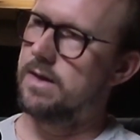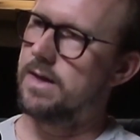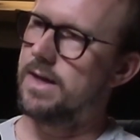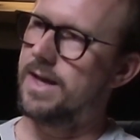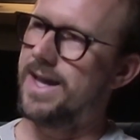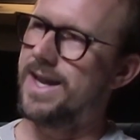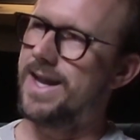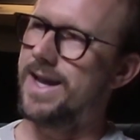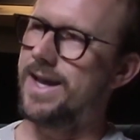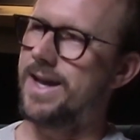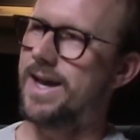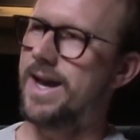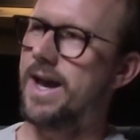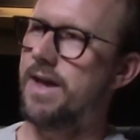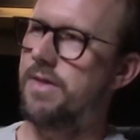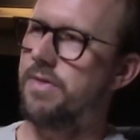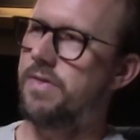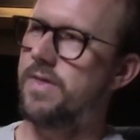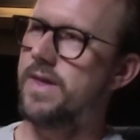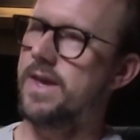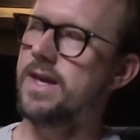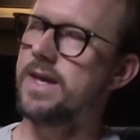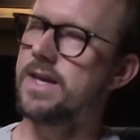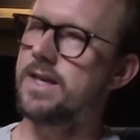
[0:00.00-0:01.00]
And I
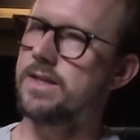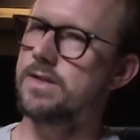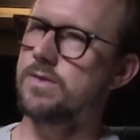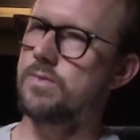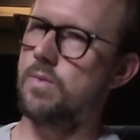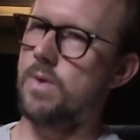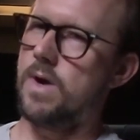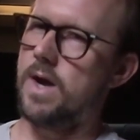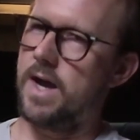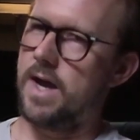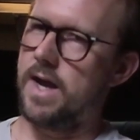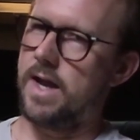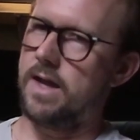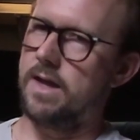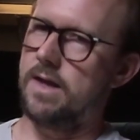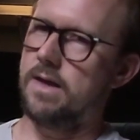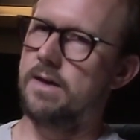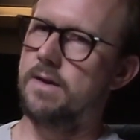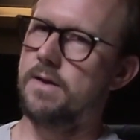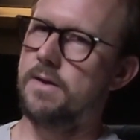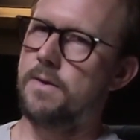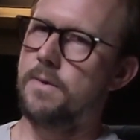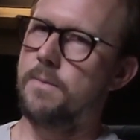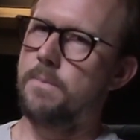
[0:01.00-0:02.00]
think it's why
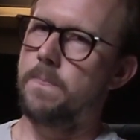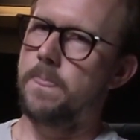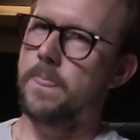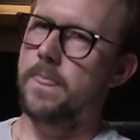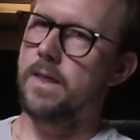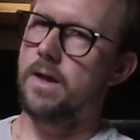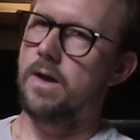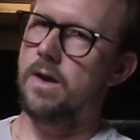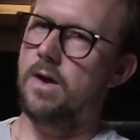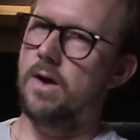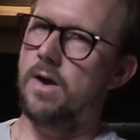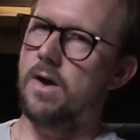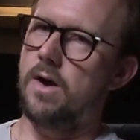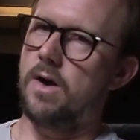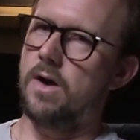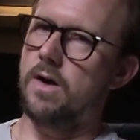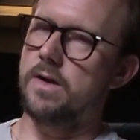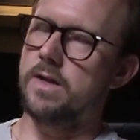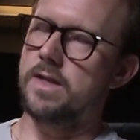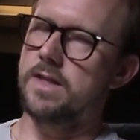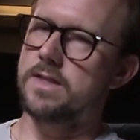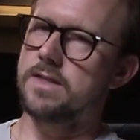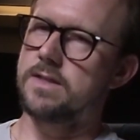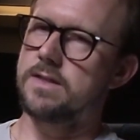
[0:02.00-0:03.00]

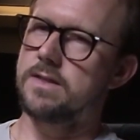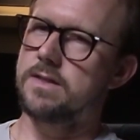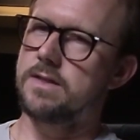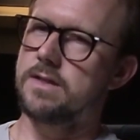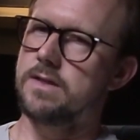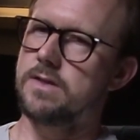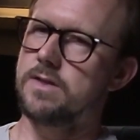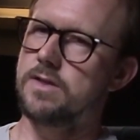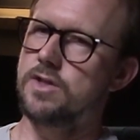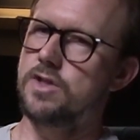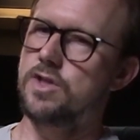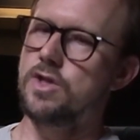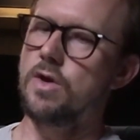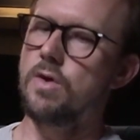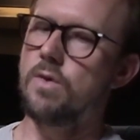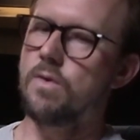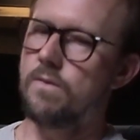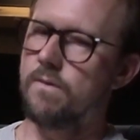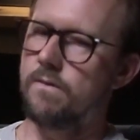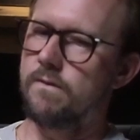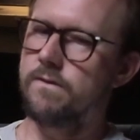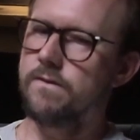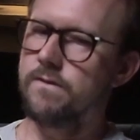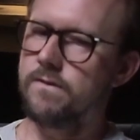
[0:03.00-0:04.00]
artists
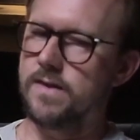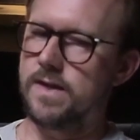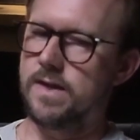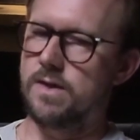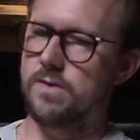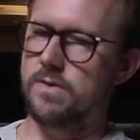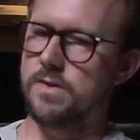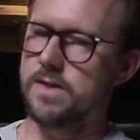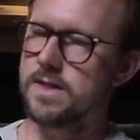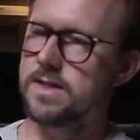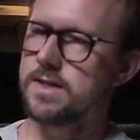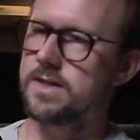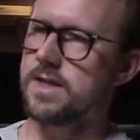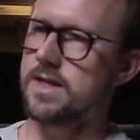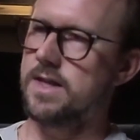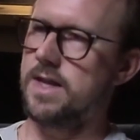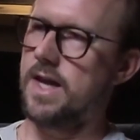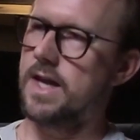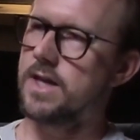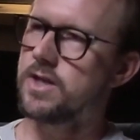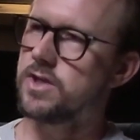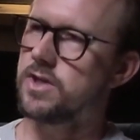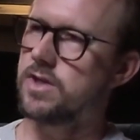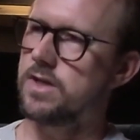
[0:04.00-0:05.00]
don't feel this
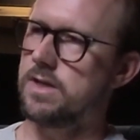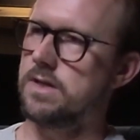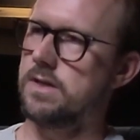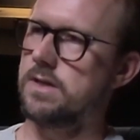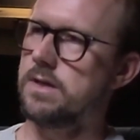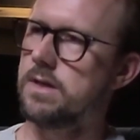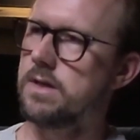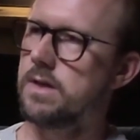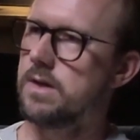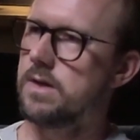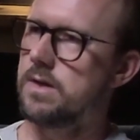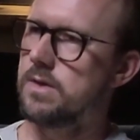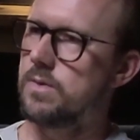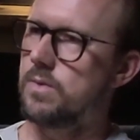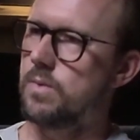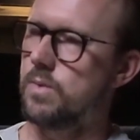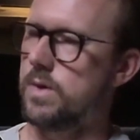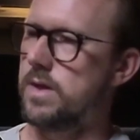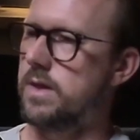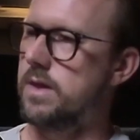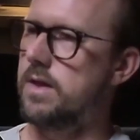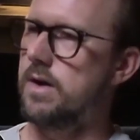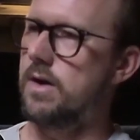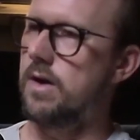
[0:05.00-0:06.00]
connection
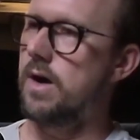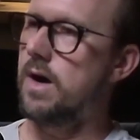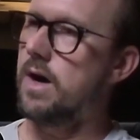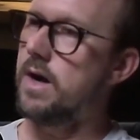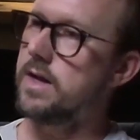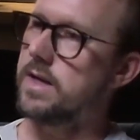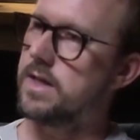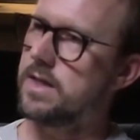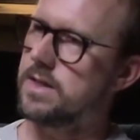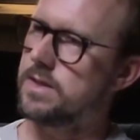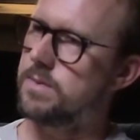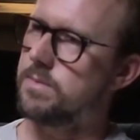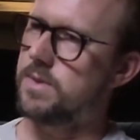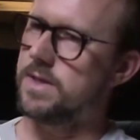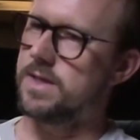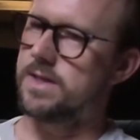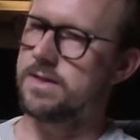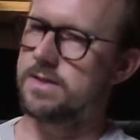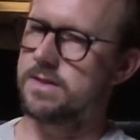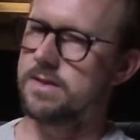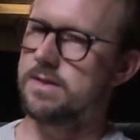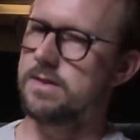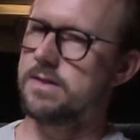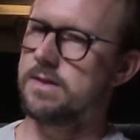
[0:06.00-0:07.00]
with their audience,
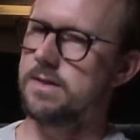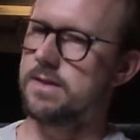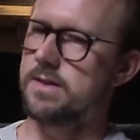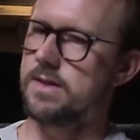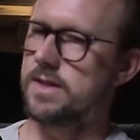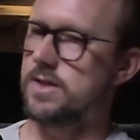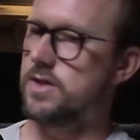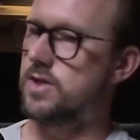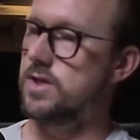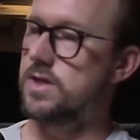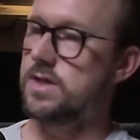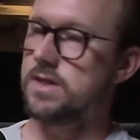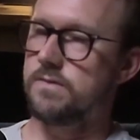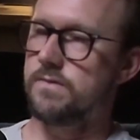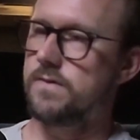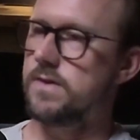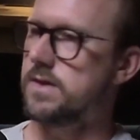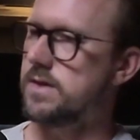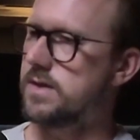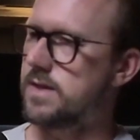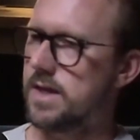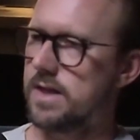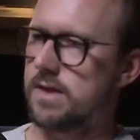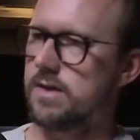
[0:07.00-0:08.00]
because it just
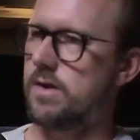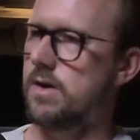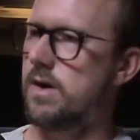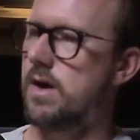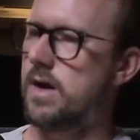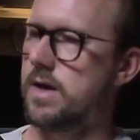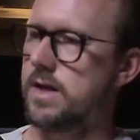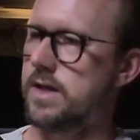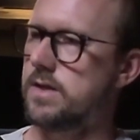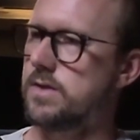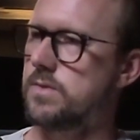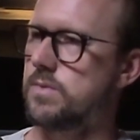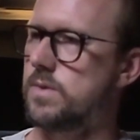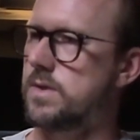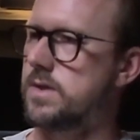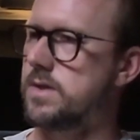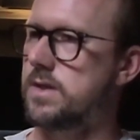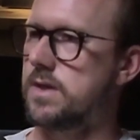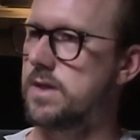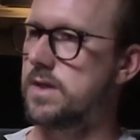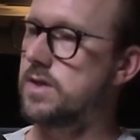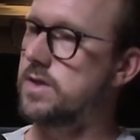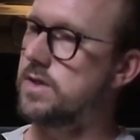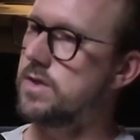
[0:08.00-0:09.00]
feels like their audience wants to
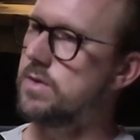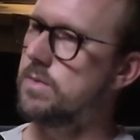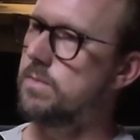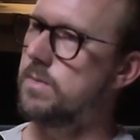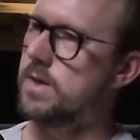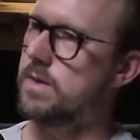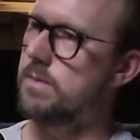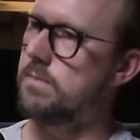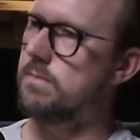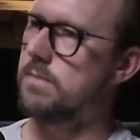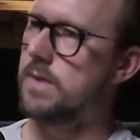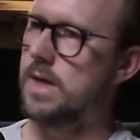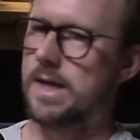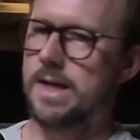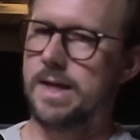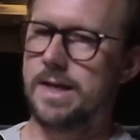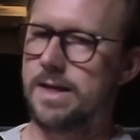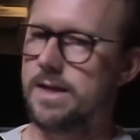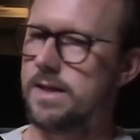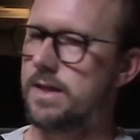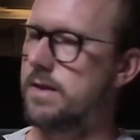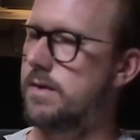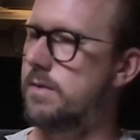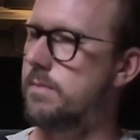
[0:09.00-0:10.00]
consume them.
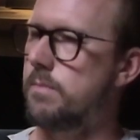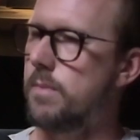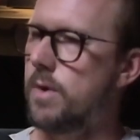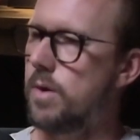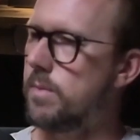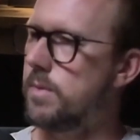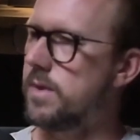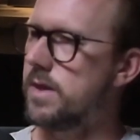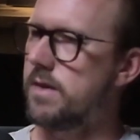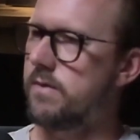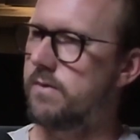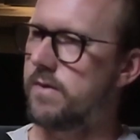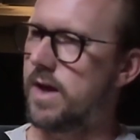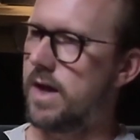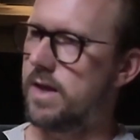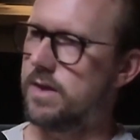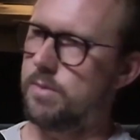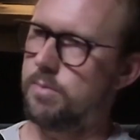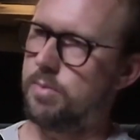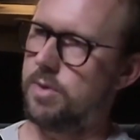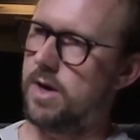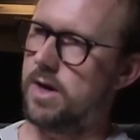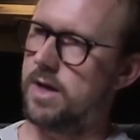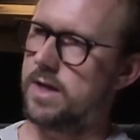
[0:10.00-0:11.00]
And the moment they've gotten the
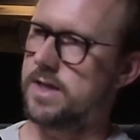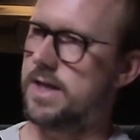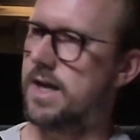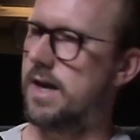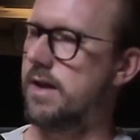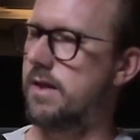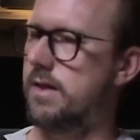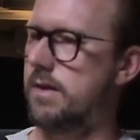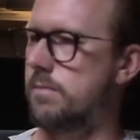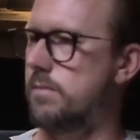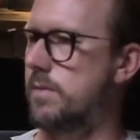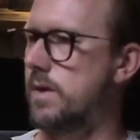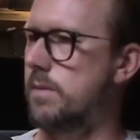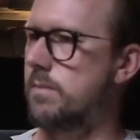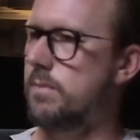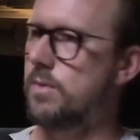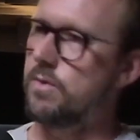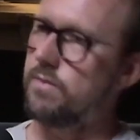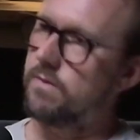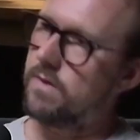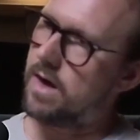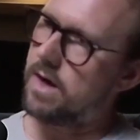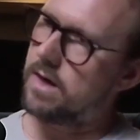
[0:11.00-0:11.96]
product out of them, they move on.